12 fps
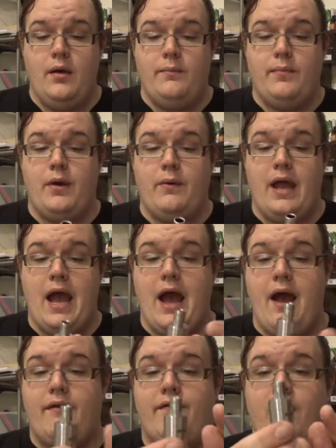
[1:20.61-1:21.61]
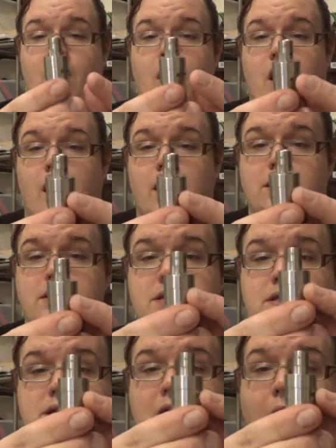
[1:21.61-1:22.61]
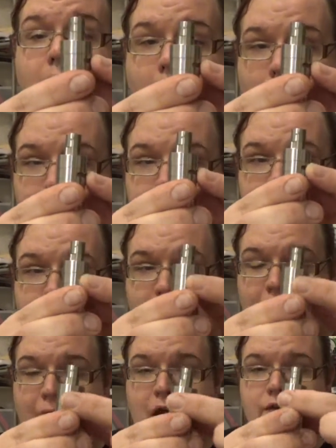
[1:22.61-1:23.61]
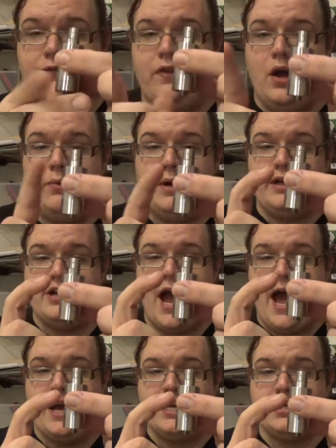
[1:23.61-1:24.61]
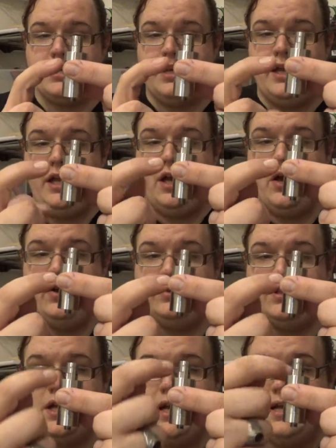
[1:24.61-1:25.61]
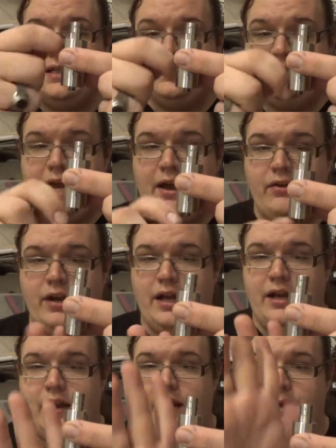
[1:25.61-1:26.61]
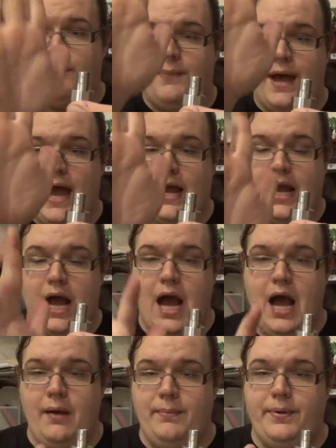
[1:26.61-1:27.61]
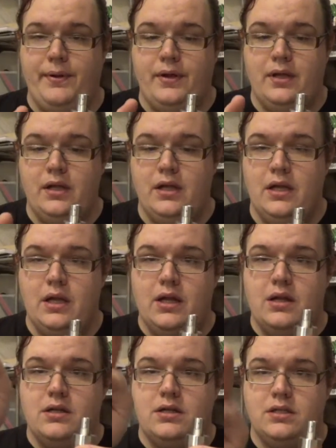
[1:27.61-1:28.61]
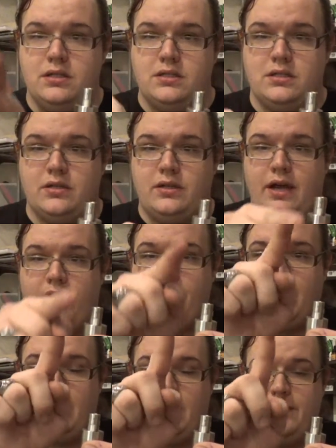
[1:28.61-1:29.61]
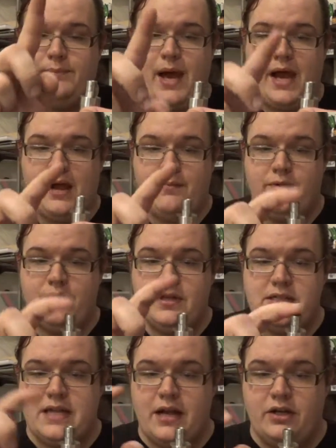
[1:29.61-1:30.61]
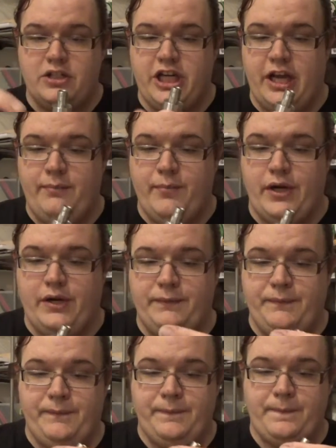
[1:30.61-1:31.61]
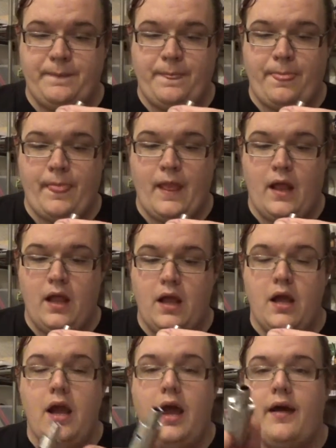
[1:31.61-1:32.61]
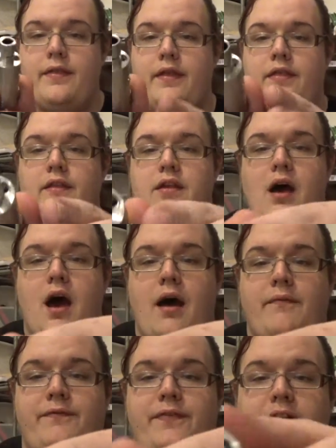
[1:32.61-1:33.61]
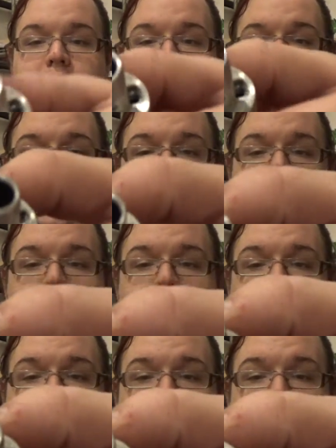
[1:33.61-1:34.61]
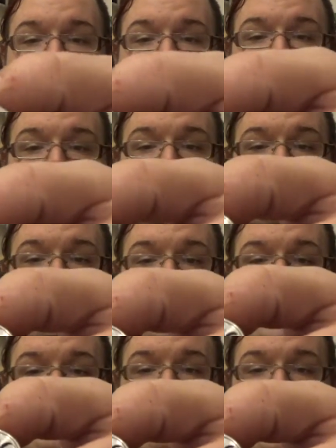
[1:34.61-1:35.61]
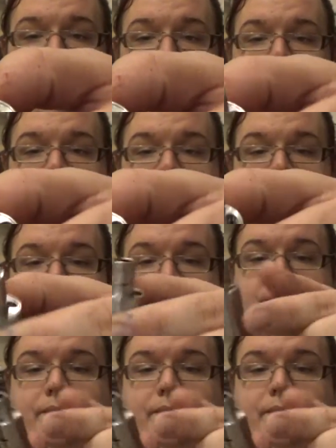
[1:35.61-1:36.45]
But we have our top airflow, which actually goes down in and then back up. So down in and then back up through the center chamber. And then the top fill is actually a really easy slide mechanism.